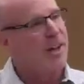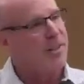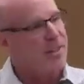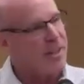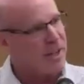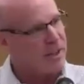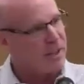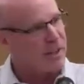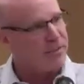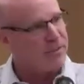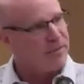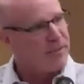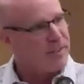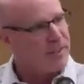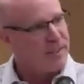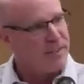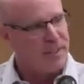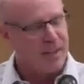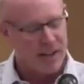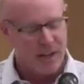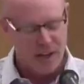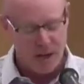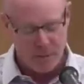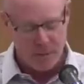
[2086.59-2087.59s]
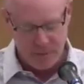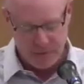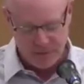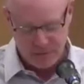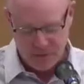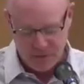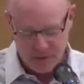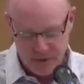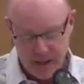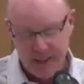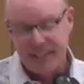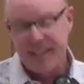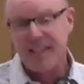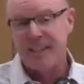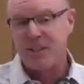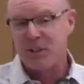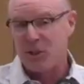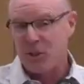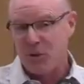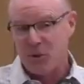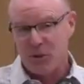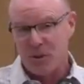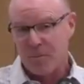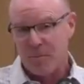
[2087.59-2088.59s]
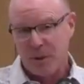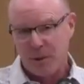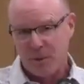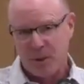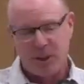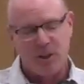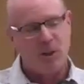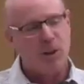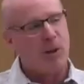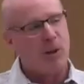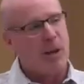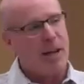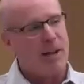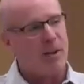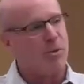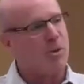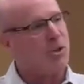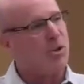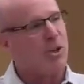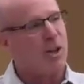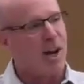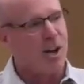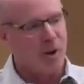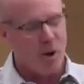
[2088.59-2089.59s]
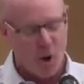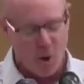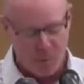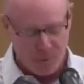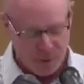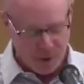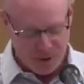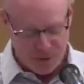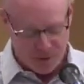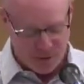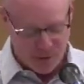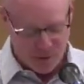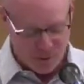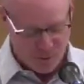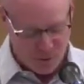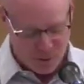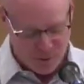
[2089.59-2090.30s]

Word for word: And then, um, again, to use the biblical language, God opened their